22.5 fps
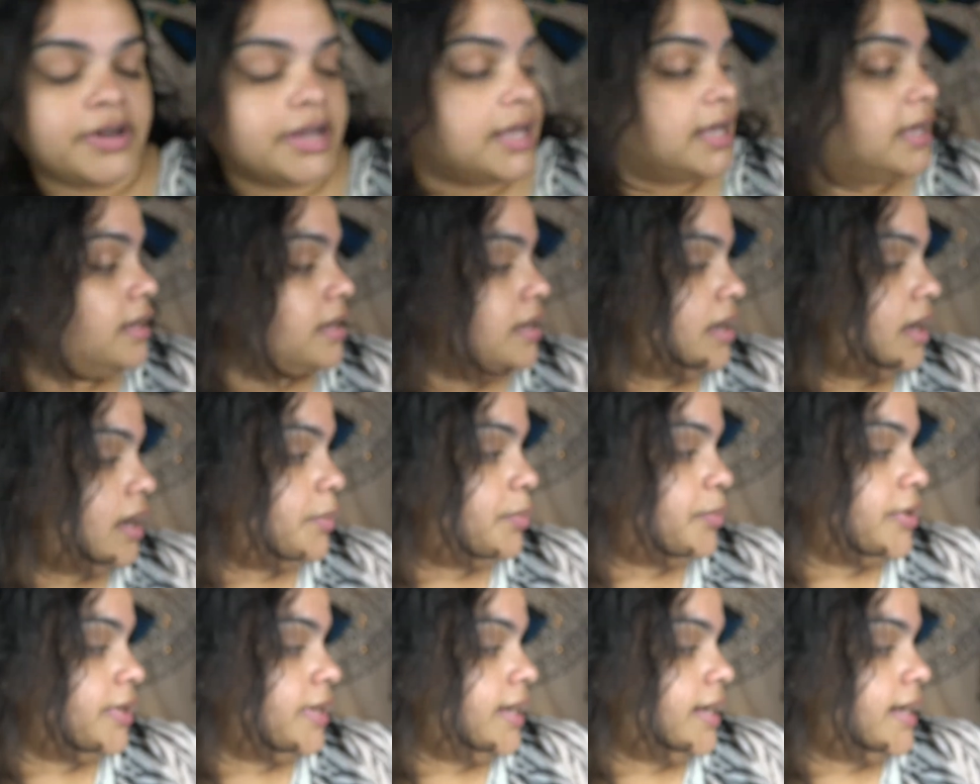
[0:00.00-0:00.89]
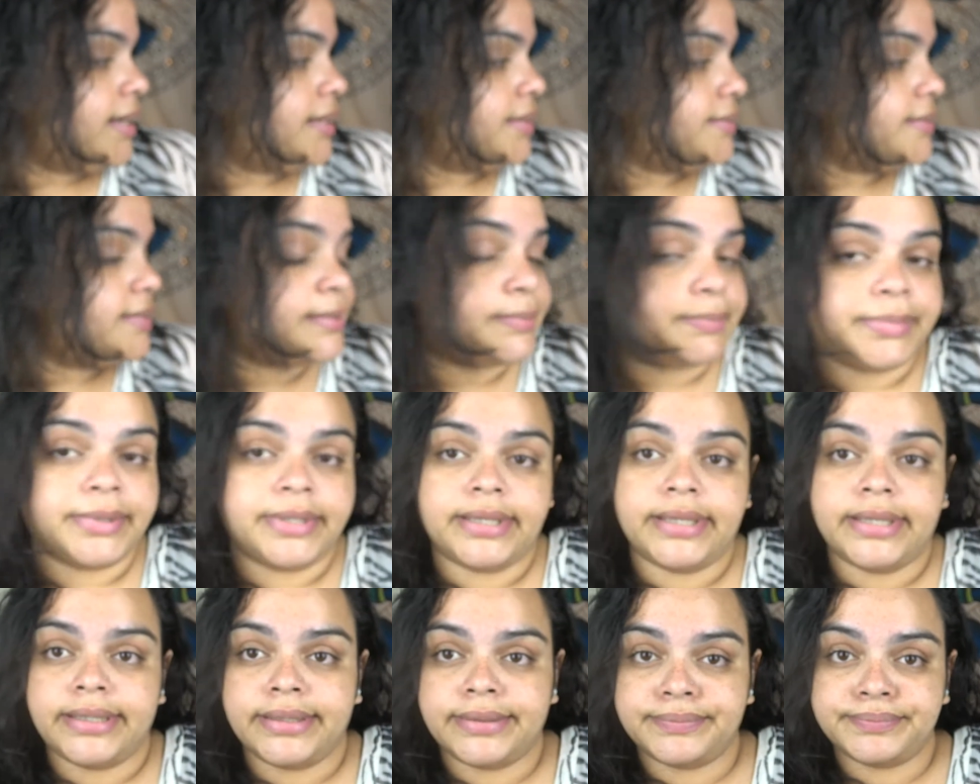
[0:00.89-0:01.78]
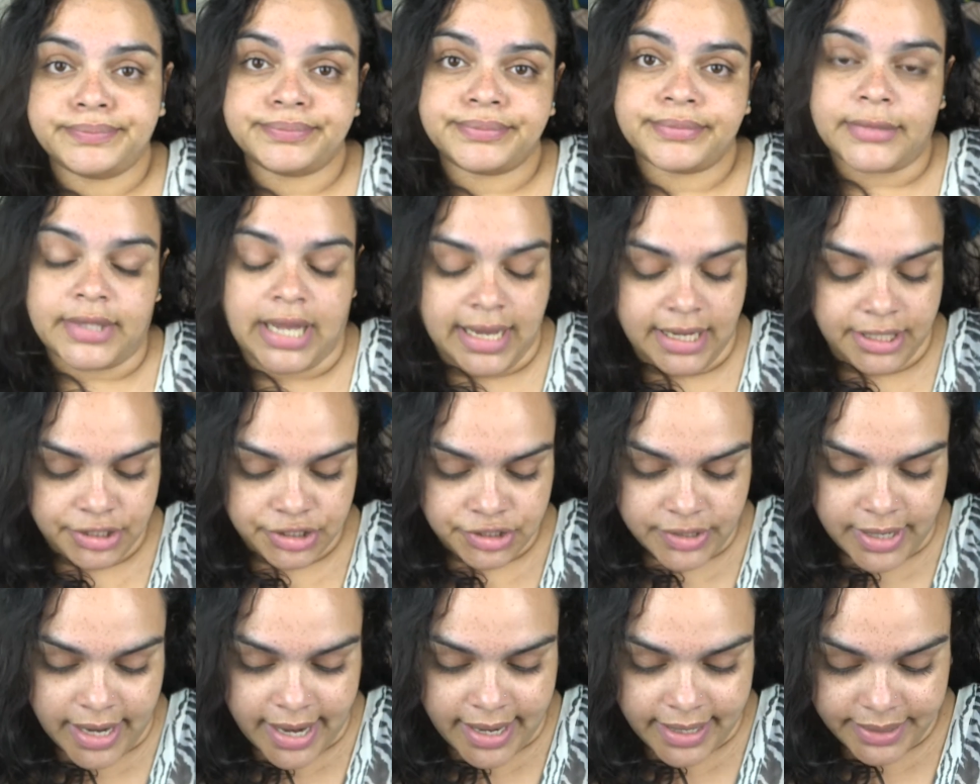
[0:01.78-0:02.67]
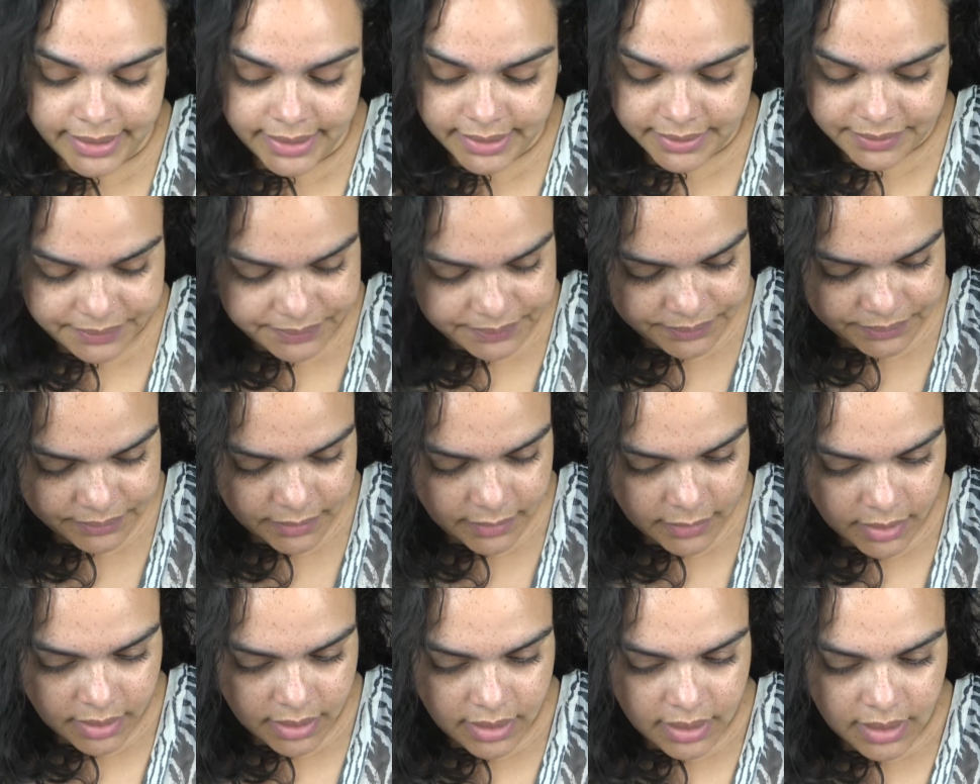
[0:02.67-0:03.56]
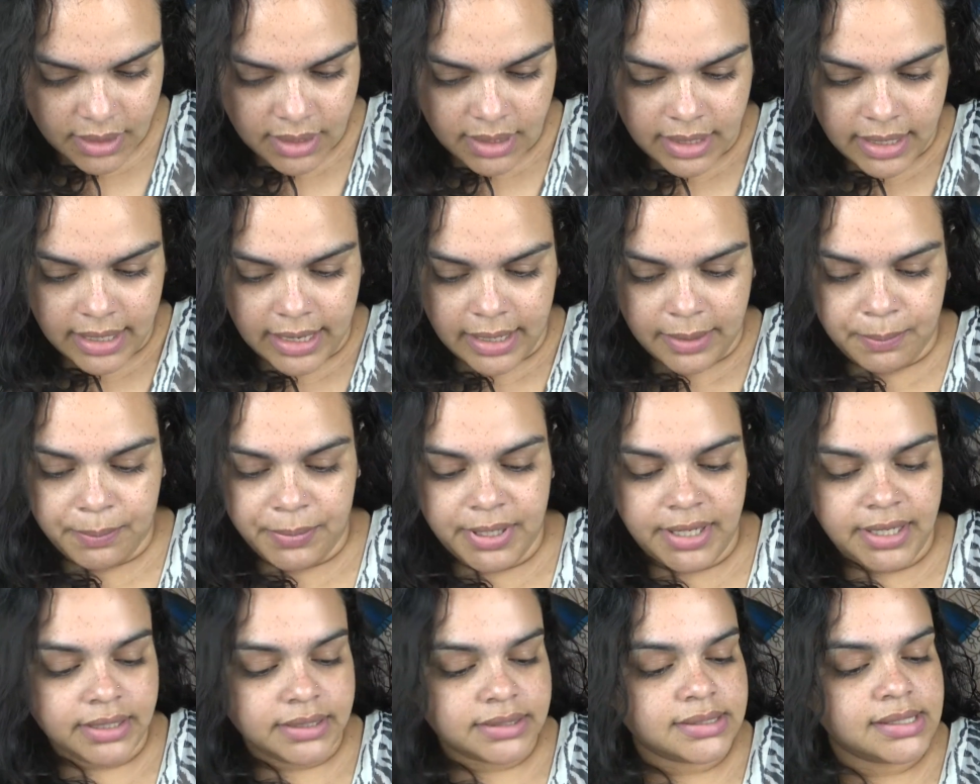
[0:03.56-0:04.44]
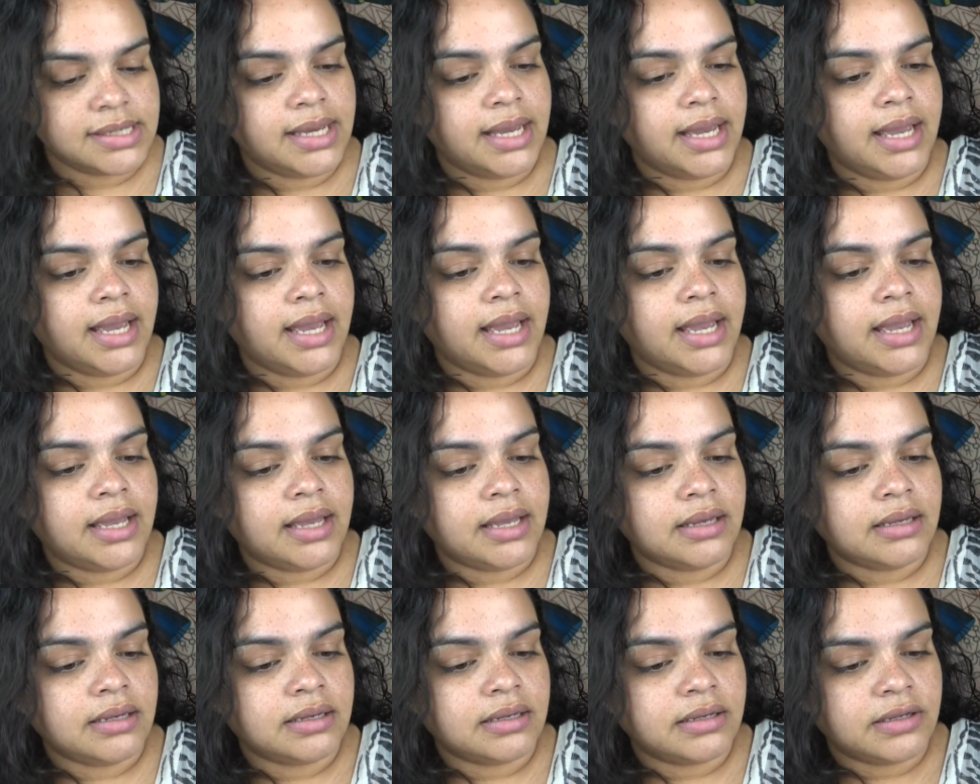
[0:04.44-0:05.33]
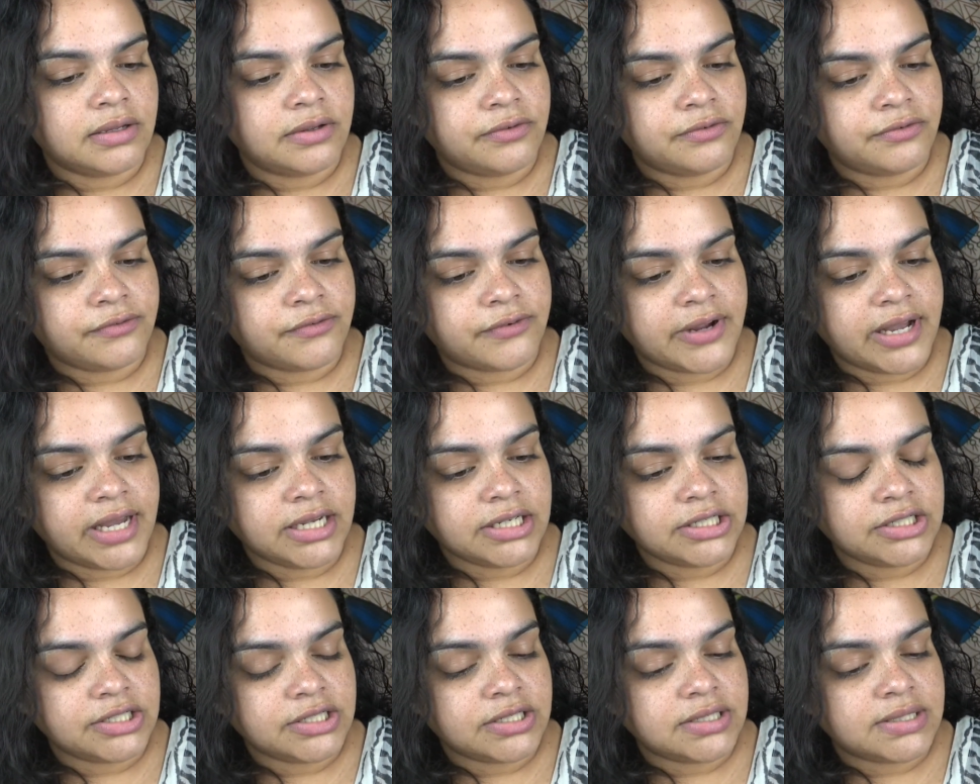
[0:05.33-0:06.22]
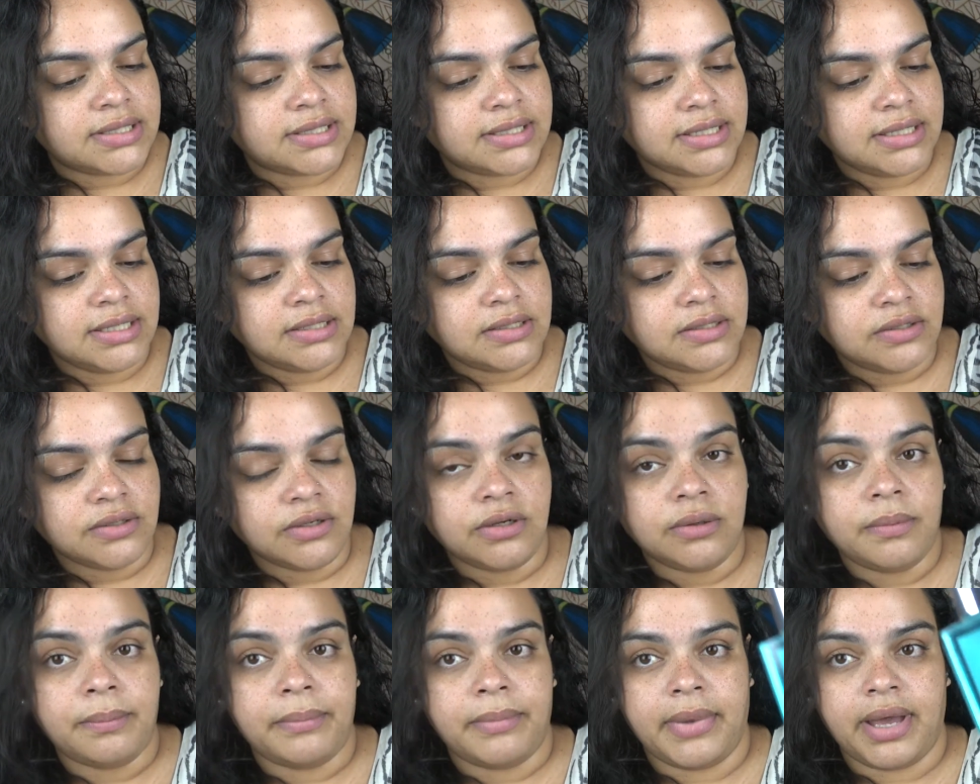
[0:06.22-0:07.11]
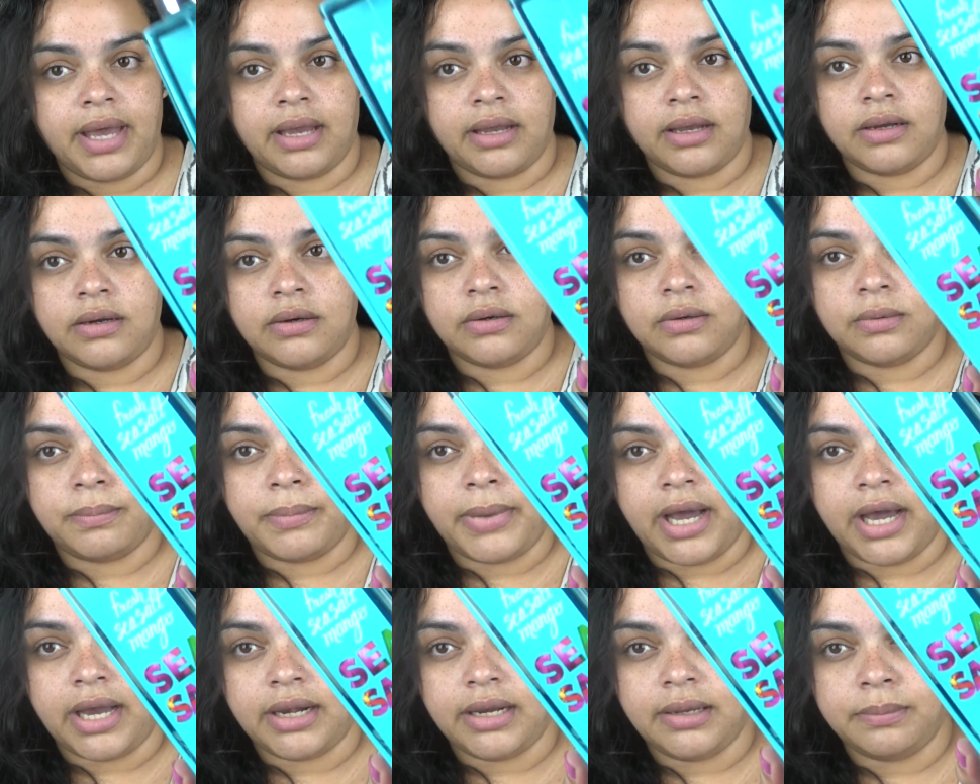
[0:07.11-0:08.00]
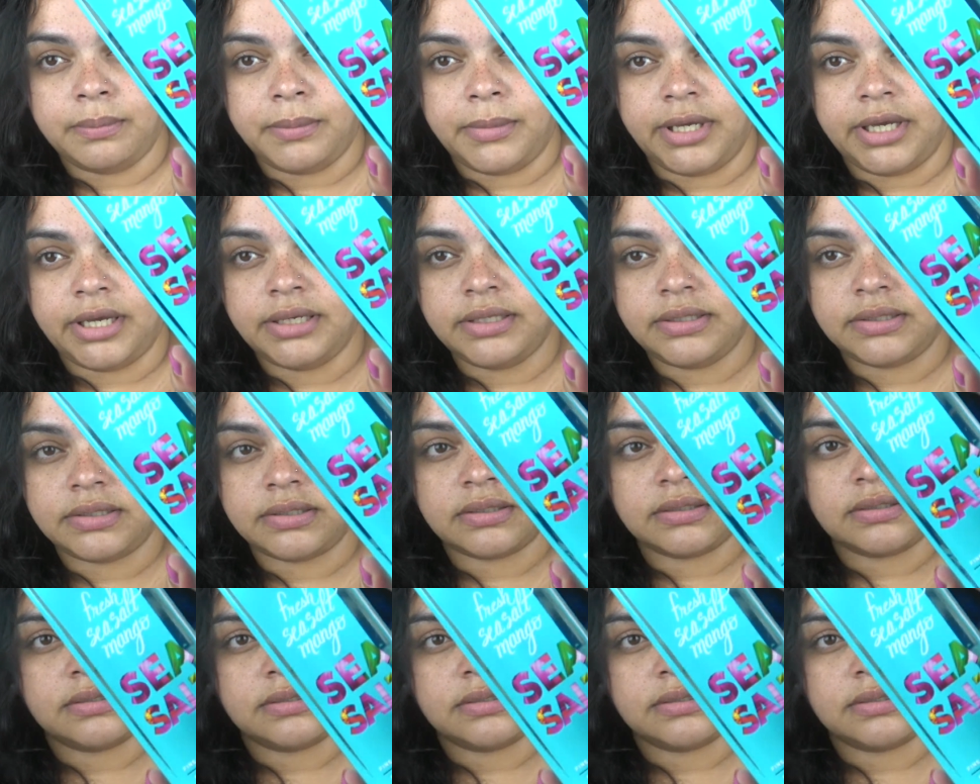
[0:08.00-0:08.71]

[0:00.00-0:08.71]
I cannot pronounce, but I tried. I picked a fresh sea salt mango body mist,